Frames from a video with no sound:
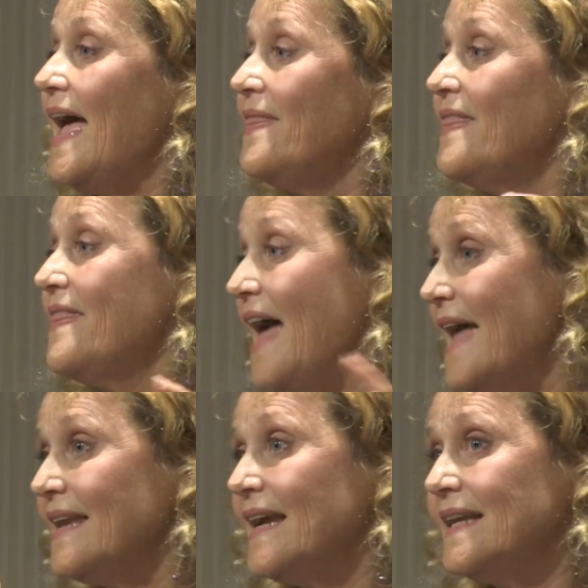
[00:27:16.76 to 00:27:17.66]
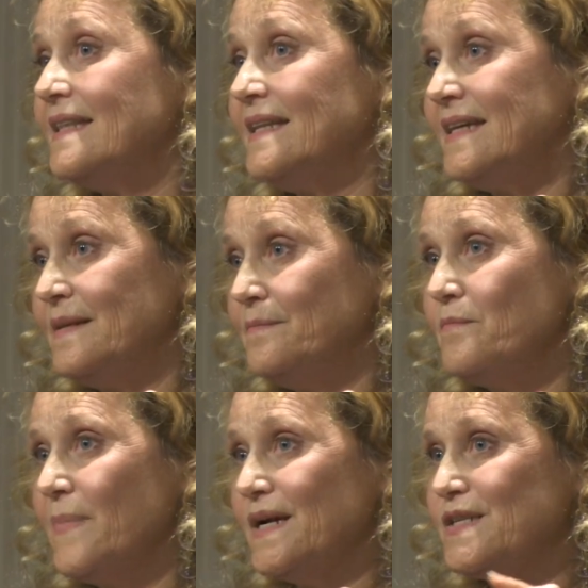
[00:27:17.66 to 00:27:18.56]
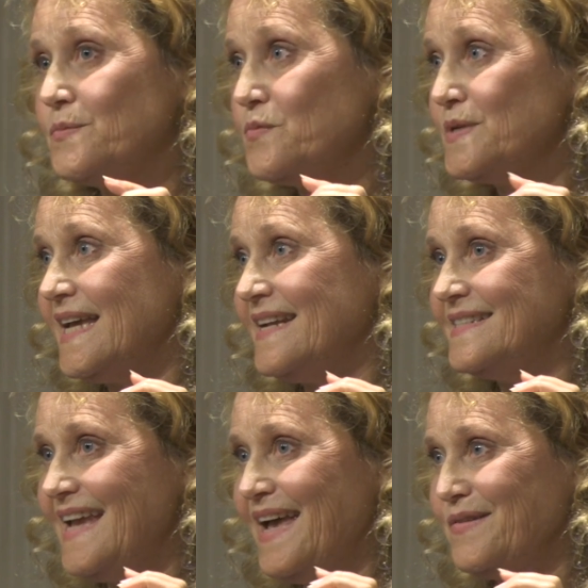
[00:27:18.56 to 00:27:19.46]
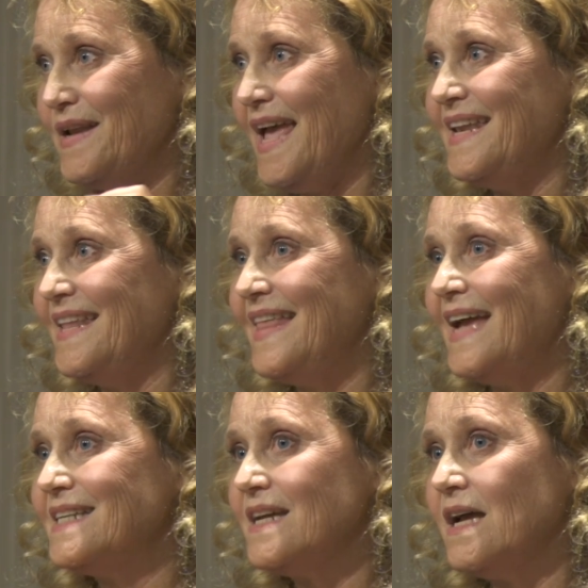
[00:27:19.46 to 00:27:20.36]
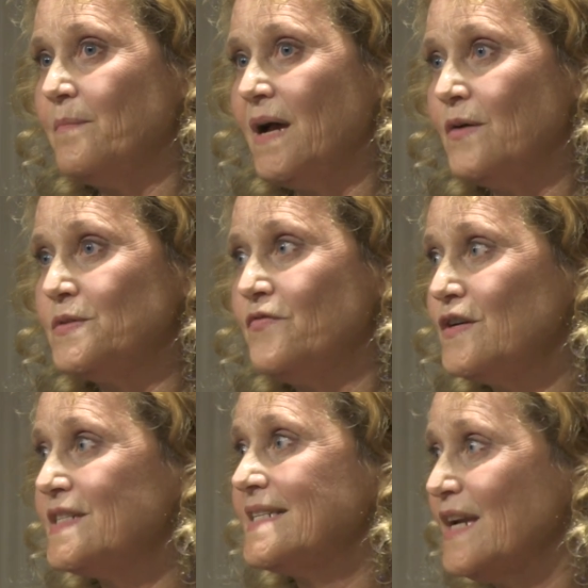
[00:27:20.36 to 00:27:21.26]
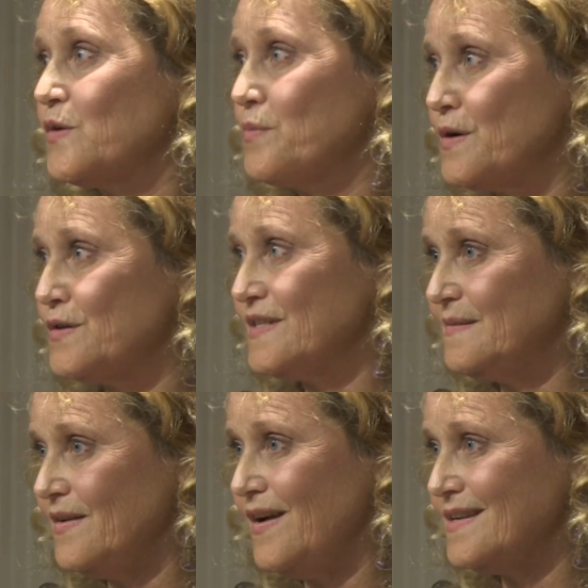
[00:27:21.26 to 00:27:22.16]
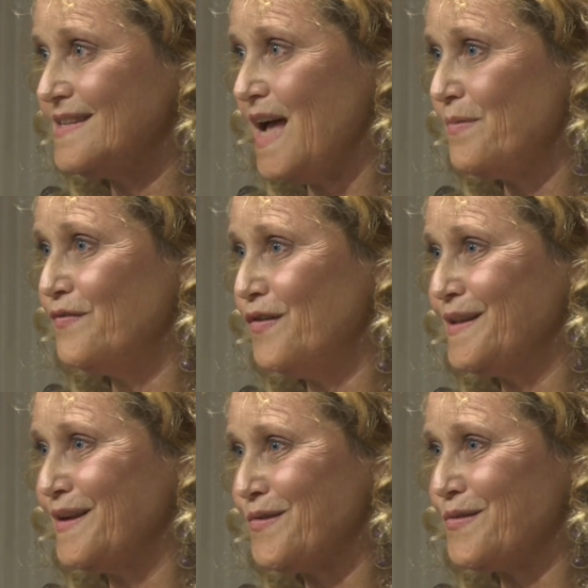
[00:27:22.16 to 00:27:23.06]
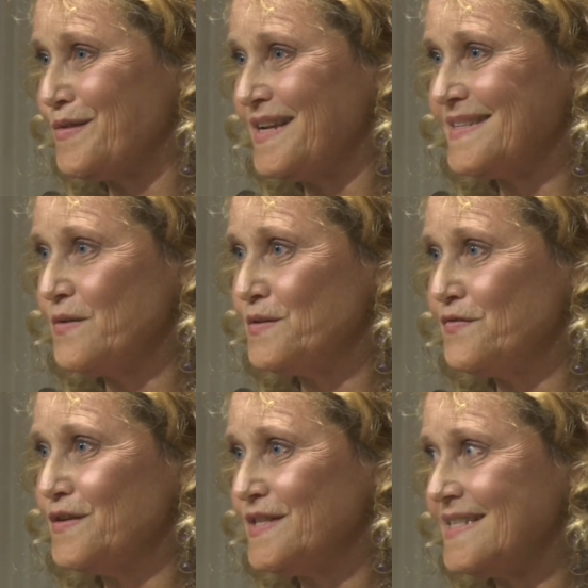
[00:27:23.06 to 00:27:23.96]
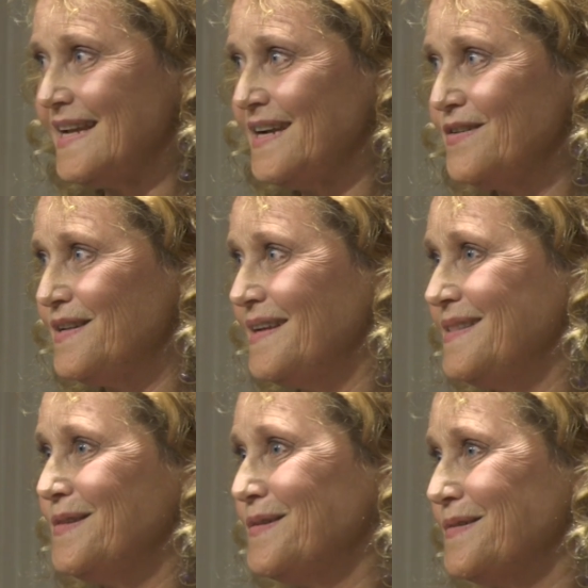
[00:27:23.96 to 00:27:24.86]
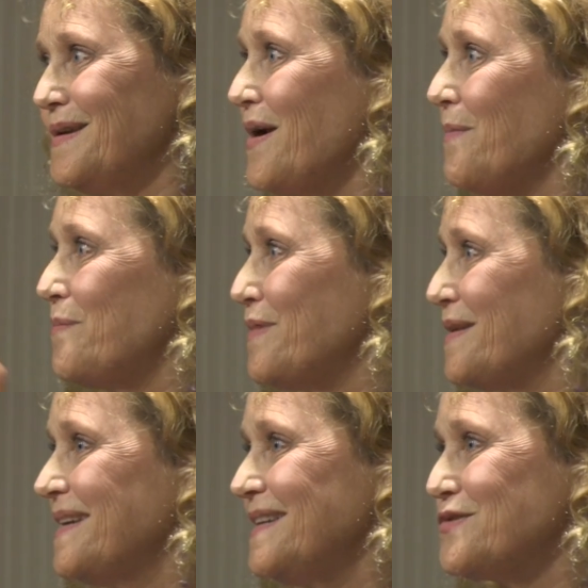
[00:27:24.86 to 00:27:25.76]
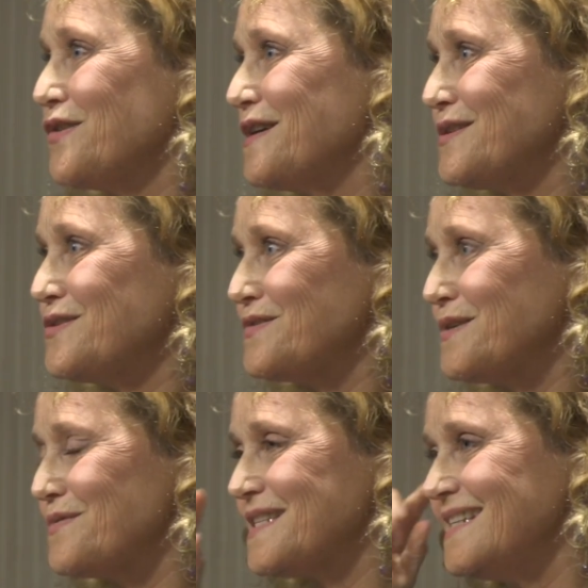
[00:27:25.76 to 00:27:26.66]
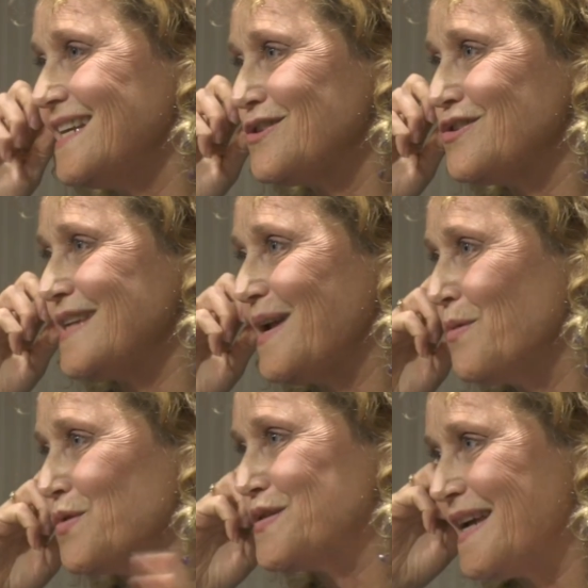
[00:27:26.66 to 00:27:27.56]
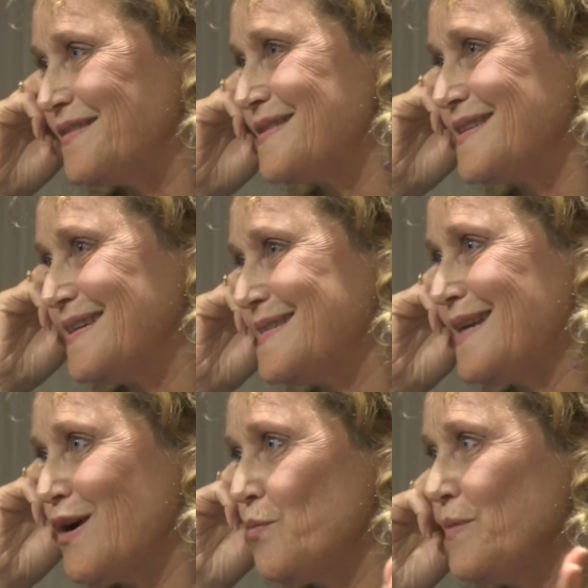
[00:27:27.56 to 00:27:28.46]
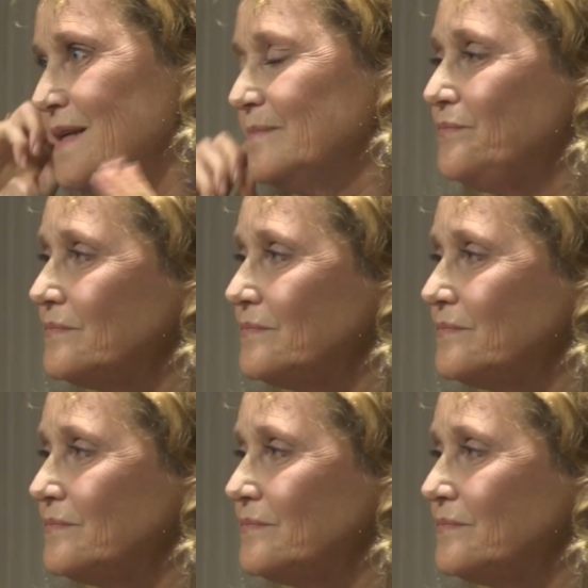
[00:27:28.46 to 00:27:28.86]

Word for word: And that night then, my husband was out of town, and at that time I was a very scared person. On top of all the other things, I was very scared. Like the, remember the kids across the street were teenagers, had motorcycles, they scared me.